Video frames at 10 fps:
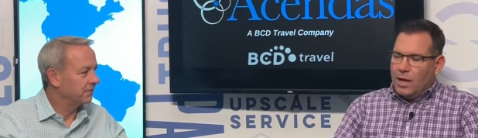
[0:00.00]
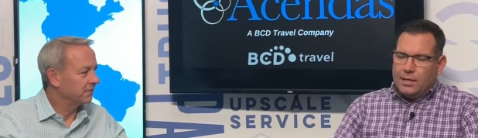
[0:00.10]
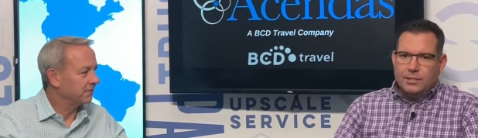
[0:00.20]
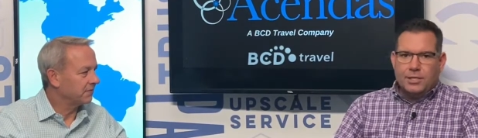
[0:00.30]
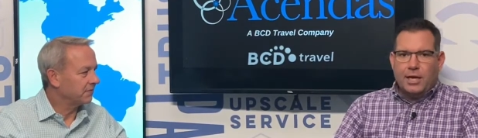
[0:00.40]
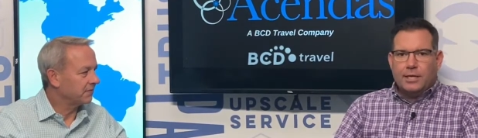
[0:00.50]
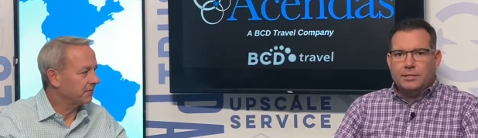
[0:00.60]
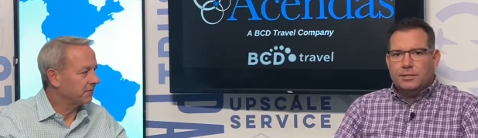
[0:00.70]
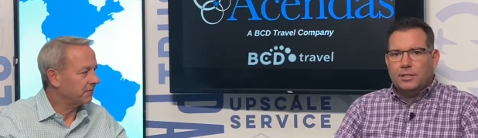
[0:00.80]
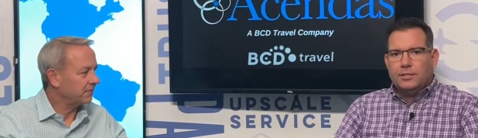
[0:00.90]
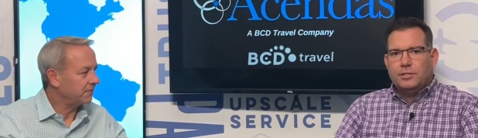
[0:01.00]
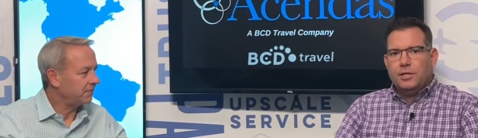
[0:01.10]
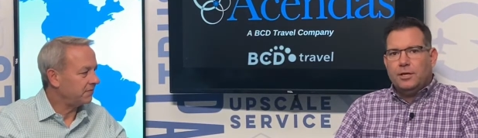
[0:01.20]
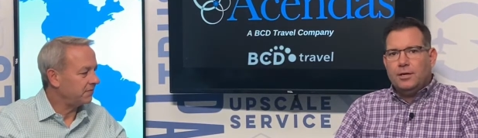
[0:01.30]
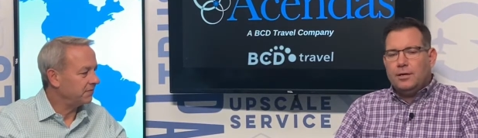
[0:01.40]
Speaker 1: of change this
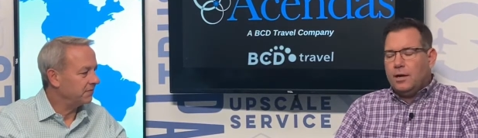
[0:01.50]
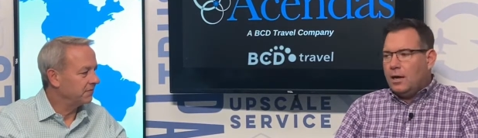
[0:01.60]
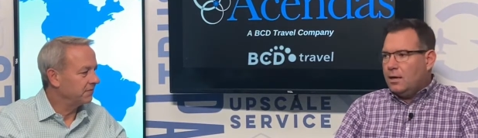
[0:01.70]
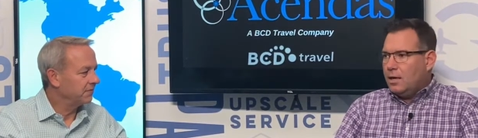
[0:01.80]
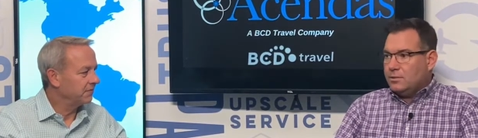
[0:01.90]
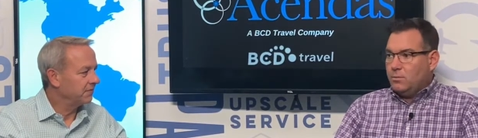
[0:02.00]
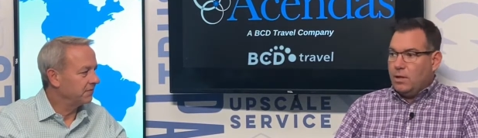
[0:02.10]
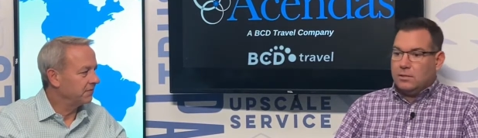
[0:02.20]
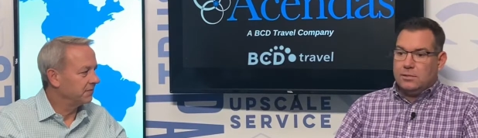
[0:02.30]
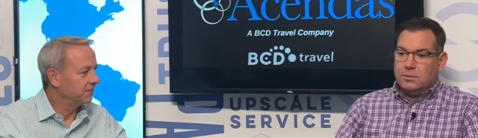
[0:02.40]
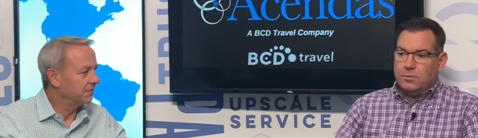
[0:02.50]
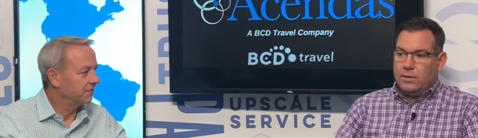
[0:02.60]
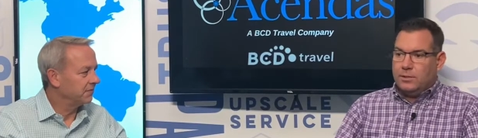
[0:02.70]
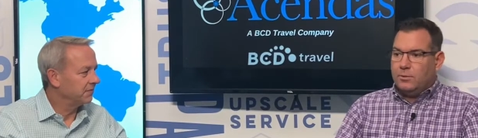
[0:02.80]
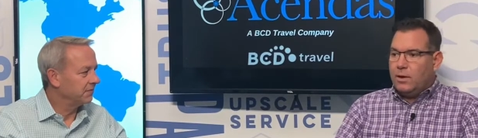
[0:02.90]
year as well as in
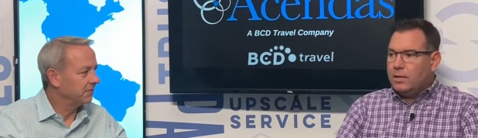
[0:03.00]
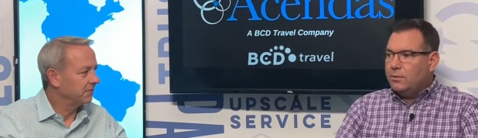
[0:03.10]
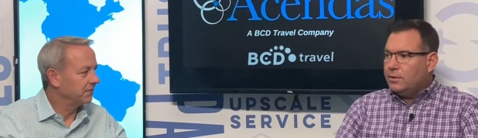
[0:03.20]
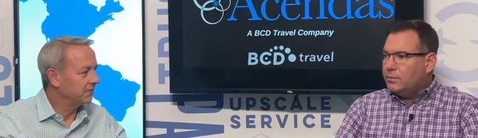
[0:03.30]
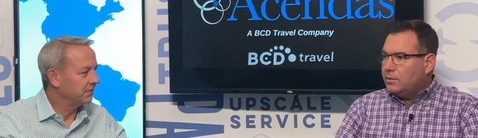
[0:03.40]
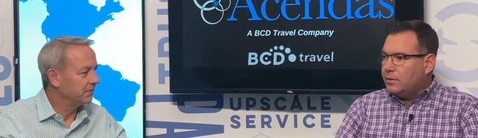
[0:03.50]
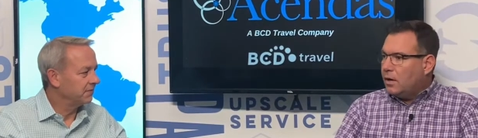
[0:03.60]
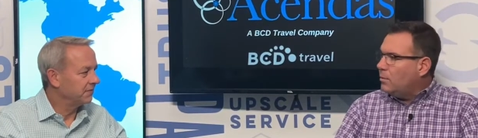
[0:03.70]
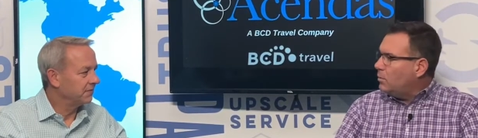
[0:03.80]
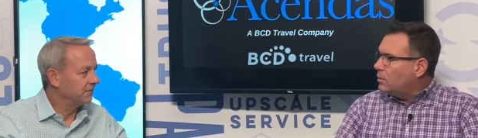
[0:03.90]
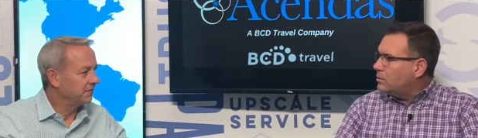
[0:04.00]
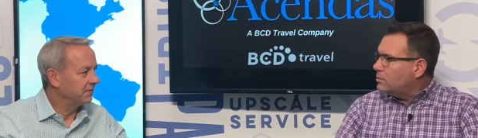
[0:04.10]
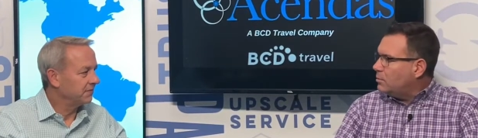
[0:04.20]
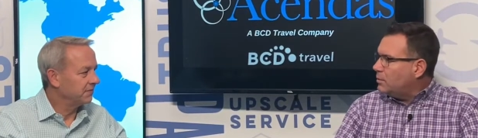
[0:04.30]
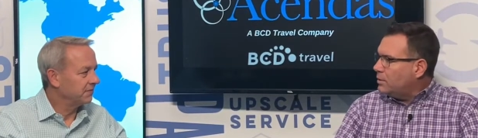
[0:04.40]
2020 with our world.
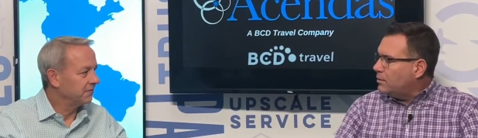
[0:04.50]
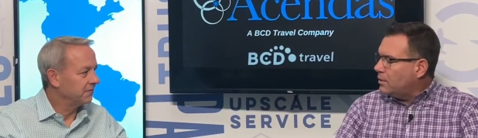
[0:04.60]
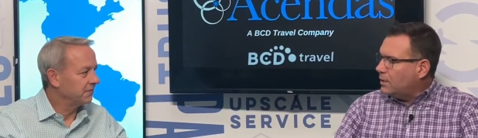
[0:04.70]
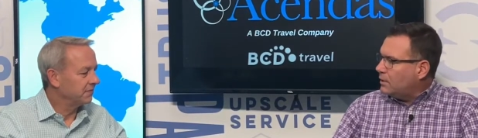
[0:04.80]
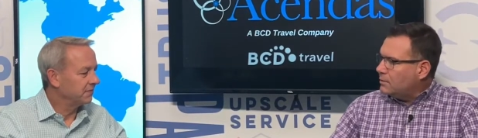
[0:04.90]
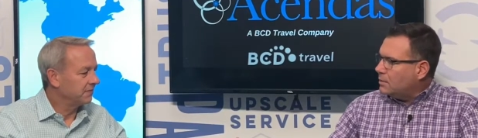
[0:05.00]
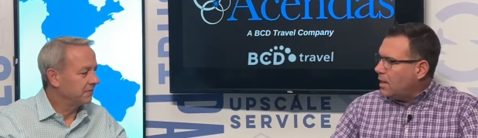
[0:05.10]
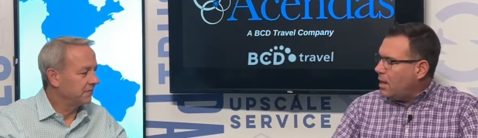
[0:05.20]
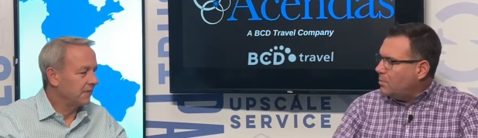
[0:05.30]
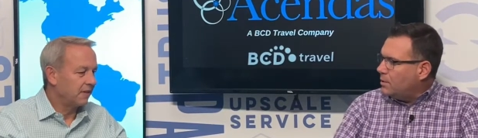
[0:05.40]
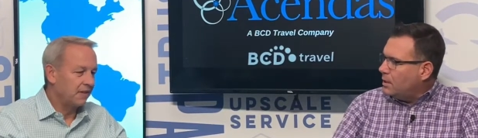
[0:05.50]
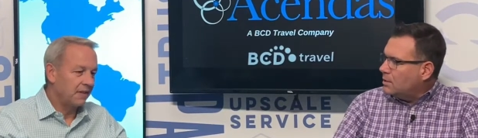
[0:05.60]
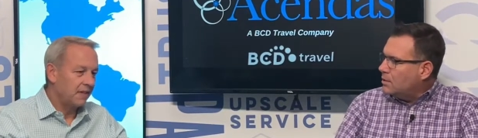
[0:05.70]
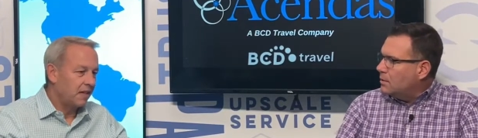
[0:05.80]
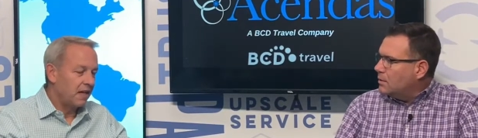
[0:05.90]
So what are you thinking is going to happen to
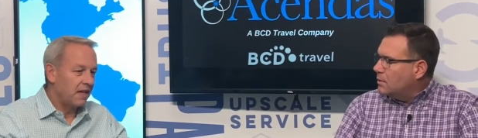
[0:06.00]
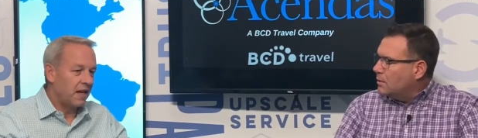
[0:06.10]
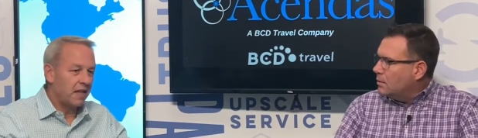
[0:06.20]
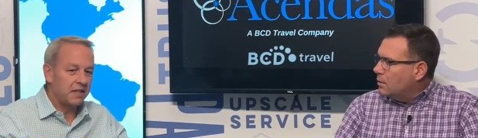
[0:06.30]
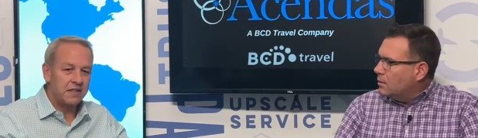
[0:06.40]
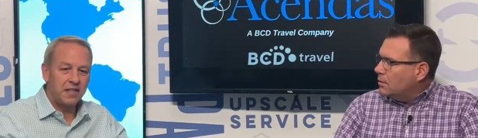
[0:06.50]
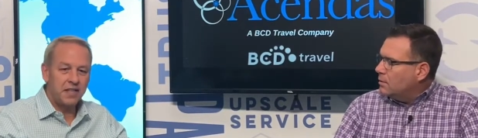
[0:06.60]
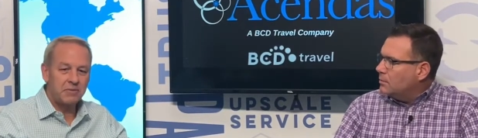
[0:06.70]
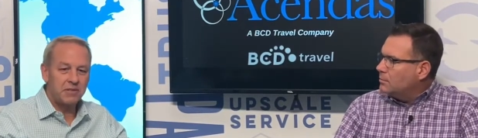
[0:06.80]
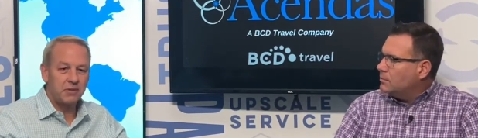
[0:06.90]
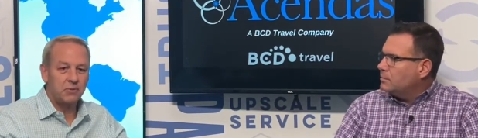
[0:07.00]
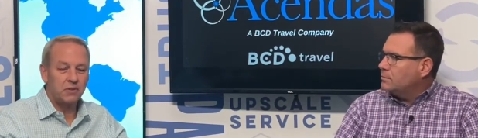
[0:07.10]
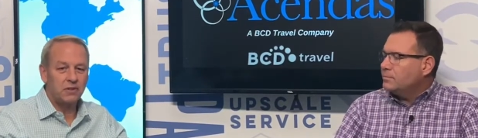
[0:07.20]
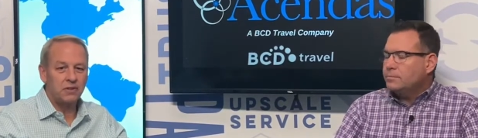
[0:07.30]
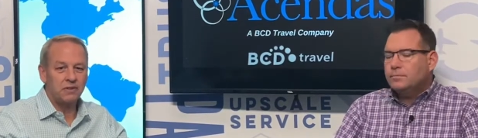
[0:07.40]
us?
Speaker 2: Yeah, the TMC
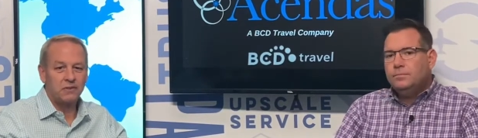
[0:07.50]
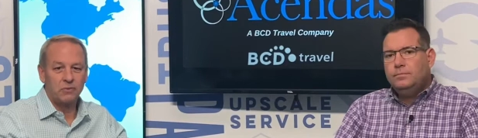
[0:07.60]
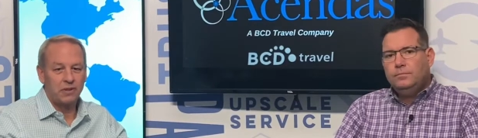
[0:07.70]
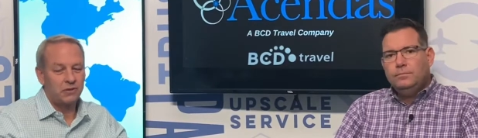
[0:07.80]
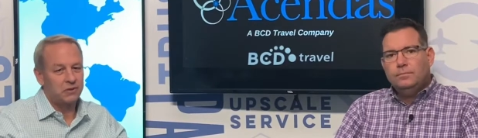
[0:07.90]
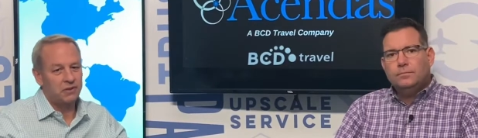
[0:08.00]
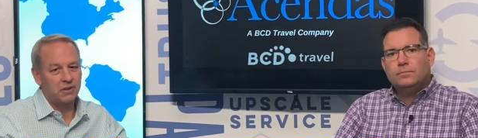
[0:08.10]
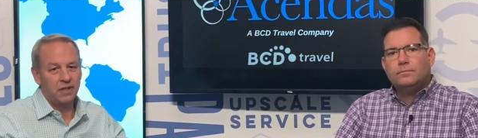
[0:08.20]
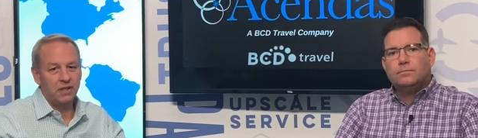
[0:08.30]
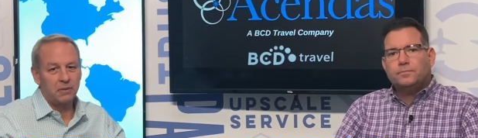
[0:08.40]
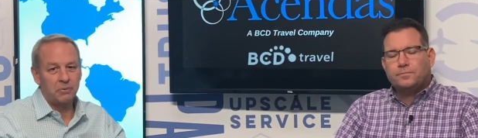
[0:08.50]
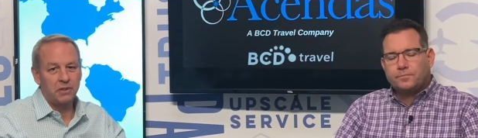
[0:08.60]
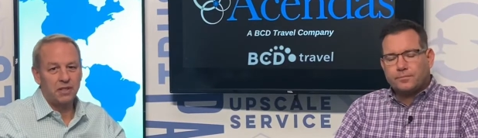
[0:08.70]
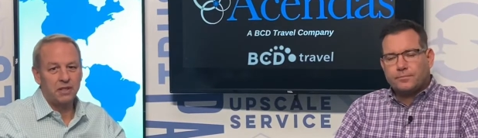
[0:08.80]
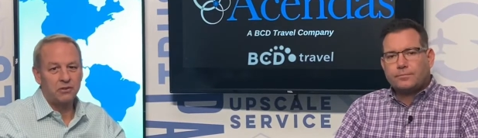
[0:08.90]
world went through a
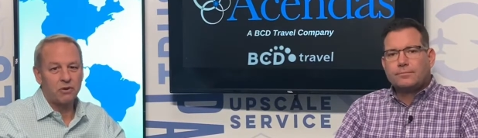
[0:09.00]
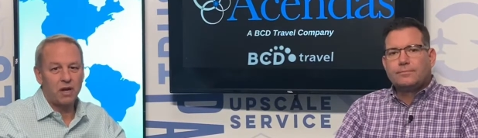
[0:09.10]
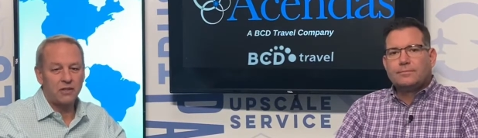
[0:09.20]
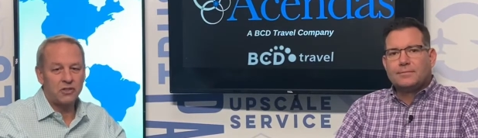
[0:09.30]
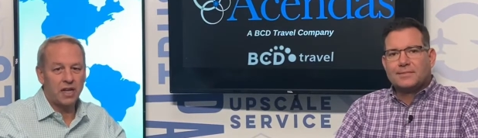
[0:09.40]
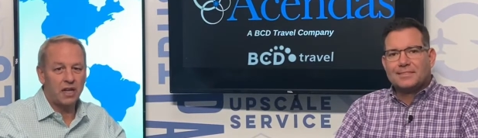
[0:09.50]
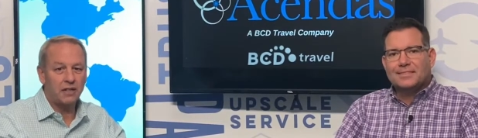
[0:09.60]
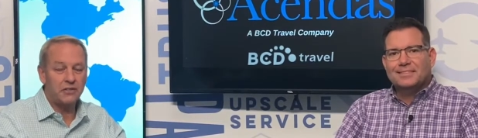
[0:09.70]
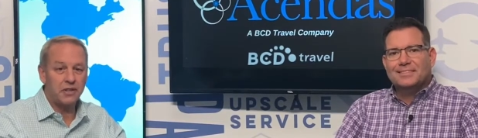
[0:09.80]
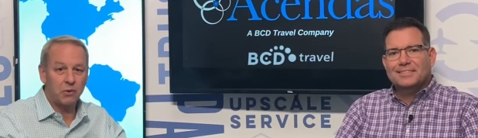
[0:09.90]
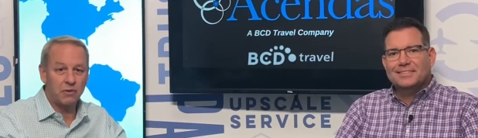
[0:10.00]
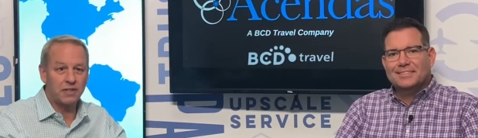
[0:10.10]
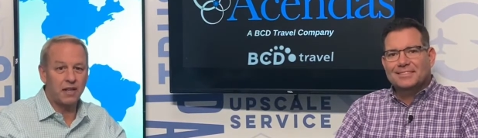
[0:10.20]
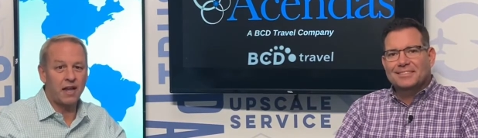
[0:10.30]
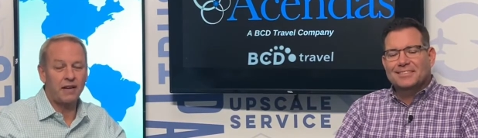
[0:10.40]
pretty strong challenge. There was
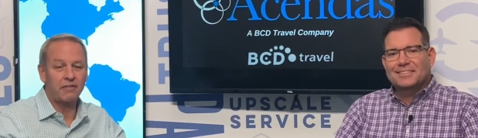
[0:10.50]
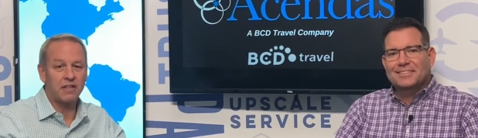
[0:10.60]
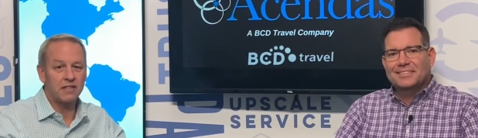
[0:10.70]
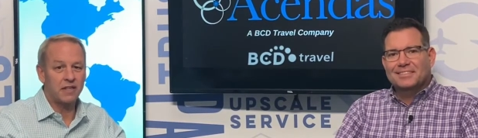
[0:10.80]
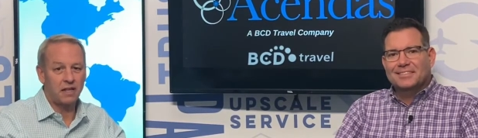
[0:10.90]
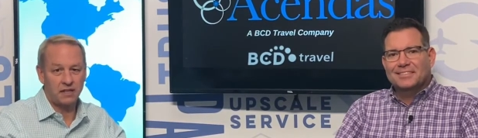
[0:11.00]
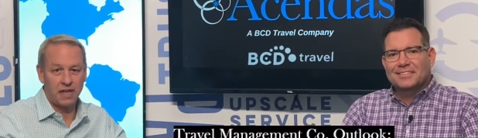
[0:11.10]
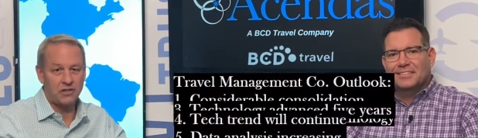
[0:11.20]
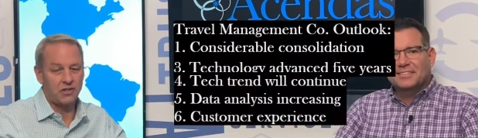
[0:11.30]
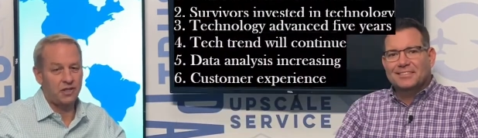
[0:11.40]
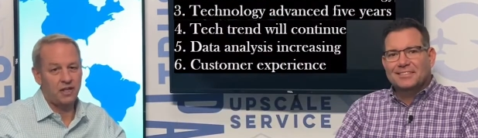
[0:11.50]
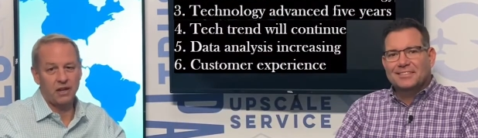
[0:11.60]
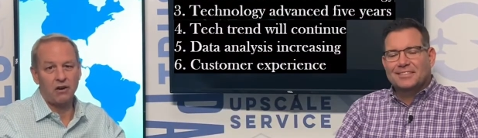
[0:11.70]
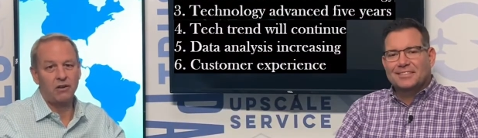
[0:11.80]
a lot of consolidation in our